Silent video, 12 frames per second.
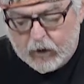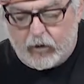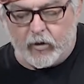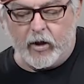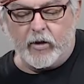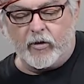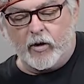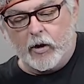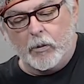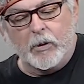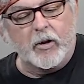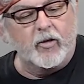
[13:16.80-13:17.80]
So that's a little
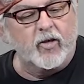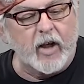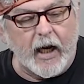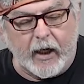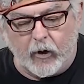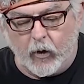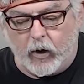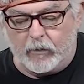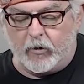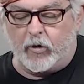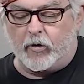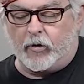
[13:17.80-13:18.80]
bit of shadow I'm
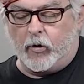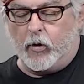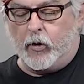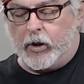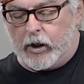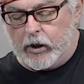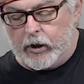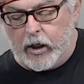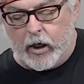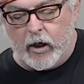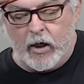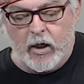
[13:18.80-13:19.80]
just throwing in there.